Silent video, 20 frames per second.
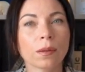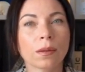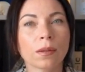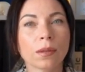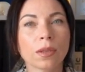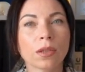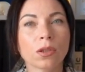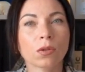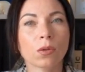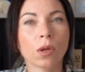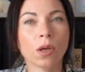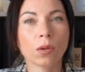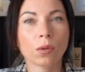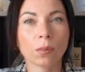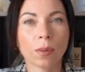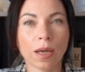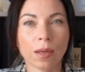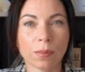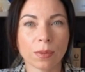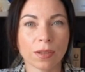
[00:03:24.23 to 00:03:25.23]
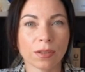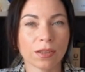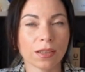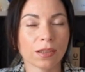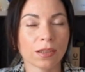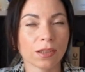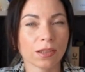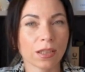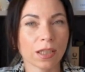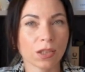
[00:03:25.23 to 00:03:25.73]
This roadmap is
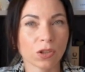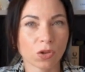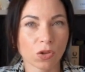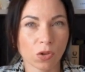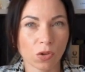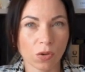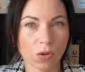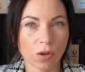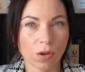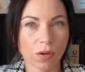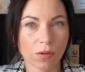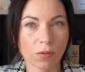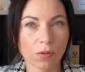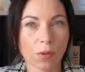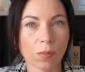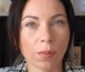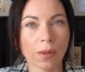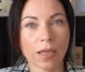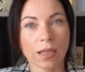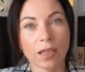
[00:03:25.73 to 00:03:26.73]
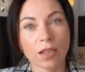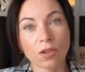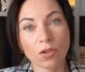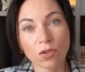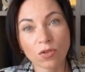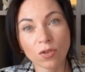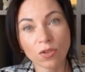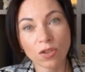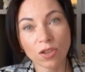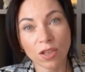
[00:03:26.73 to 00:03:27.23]
essential for making
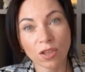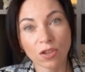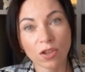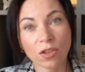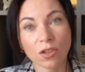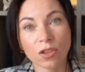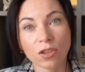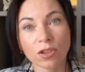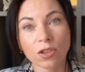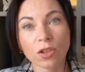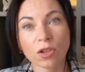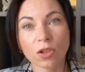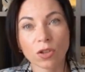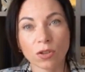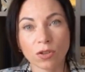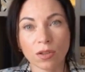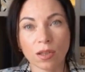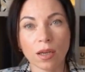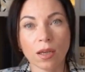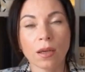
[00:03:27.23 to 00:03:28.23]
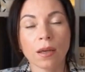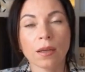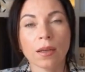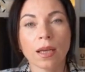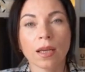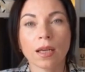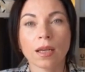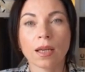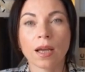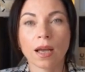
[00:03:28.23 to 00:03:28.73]
strategic decisions
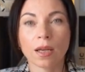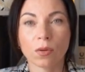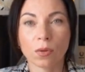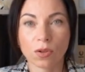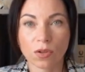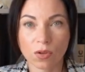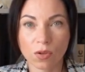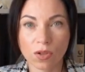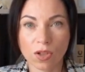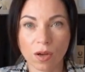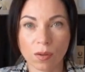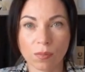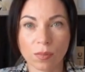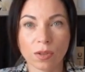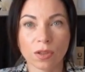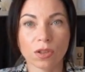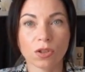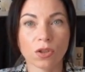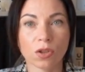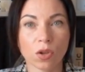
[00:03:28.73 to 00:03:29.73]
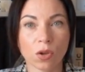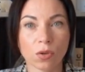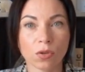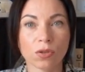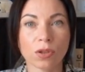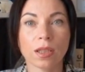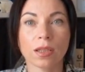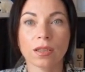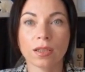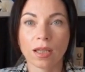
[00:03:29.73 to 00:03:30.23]
that align with your company's
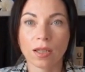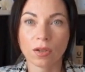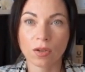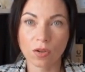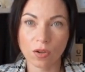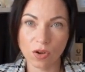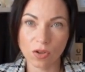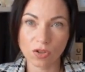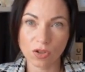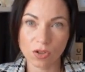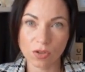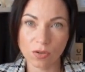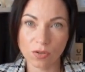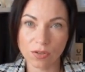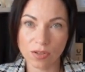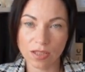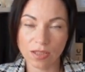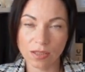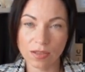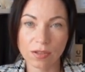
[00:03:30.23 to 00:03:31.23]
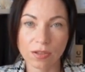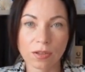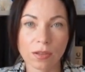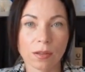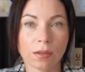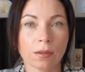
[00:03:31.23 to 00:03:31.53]
goals and technological needs.